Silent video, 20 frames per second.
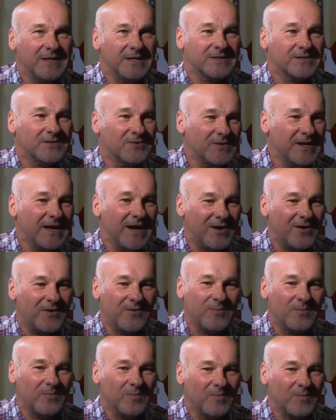So now,
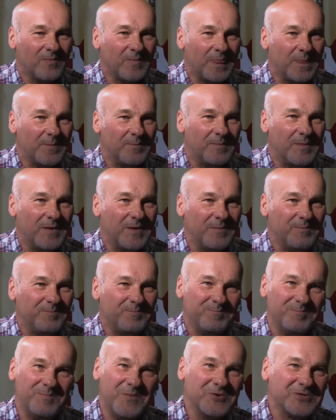my
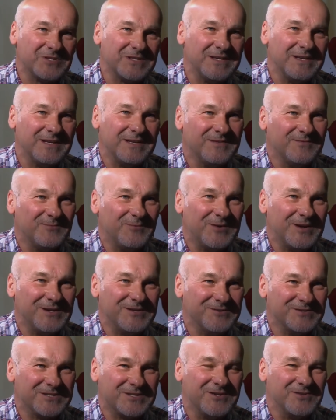mostly what I
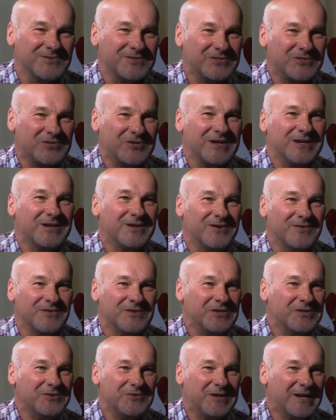do is concentrated on
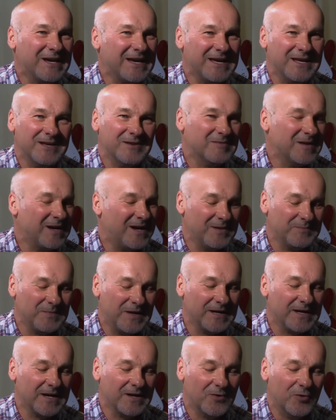the U K, and I'm,
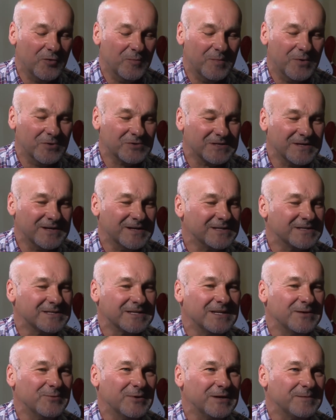I get home most nights
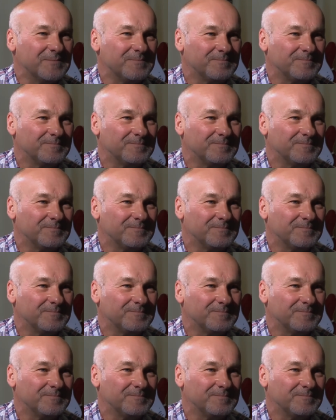anyway.